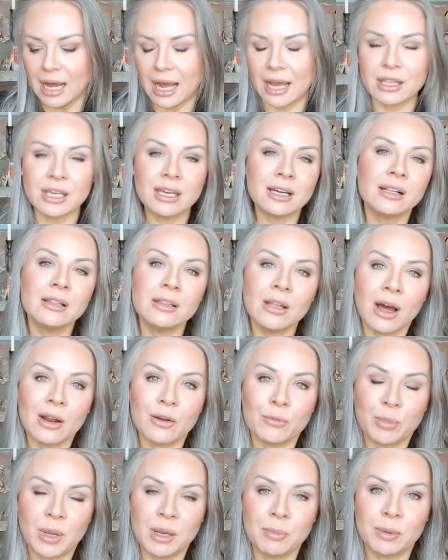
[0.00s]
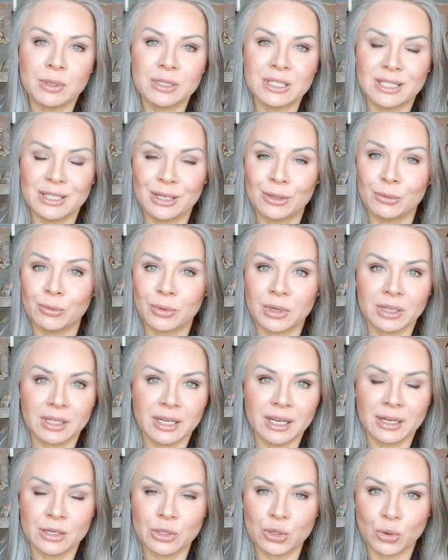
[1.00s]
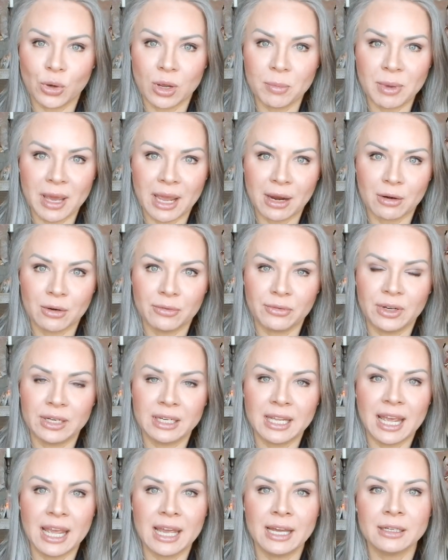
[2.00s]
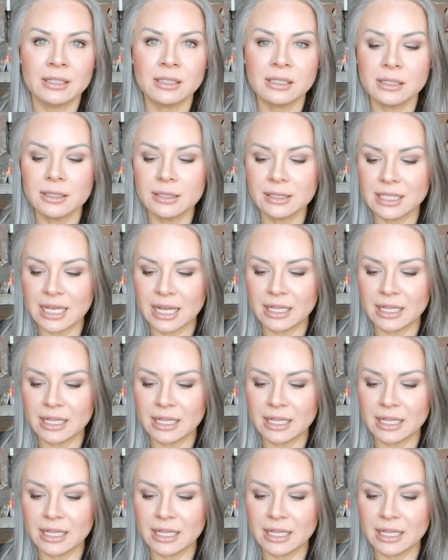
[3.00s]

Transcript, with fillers: I think a lot of people still really enjoy paraffin candles,